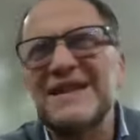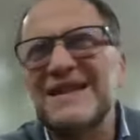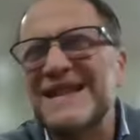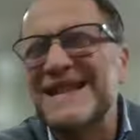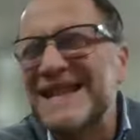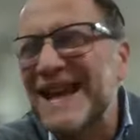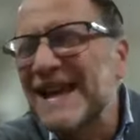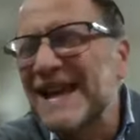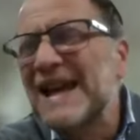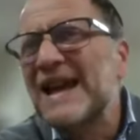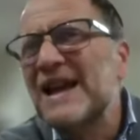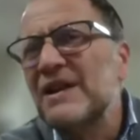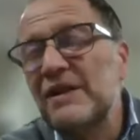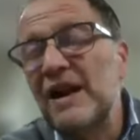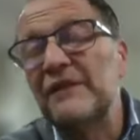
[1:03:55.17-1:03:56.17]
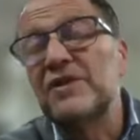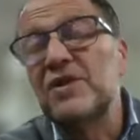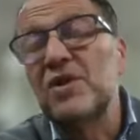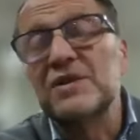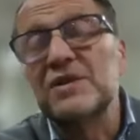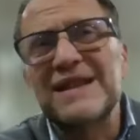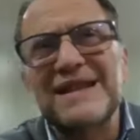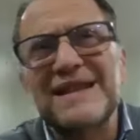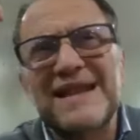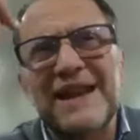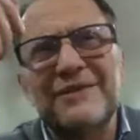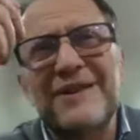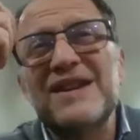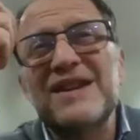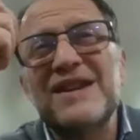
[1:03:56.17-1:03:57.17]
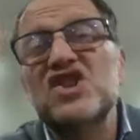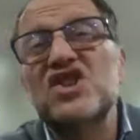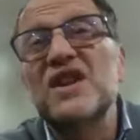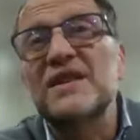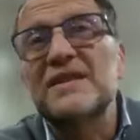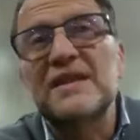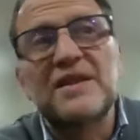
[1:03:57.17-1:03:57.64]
He doesn't say, Rav Kook didn't say Reshit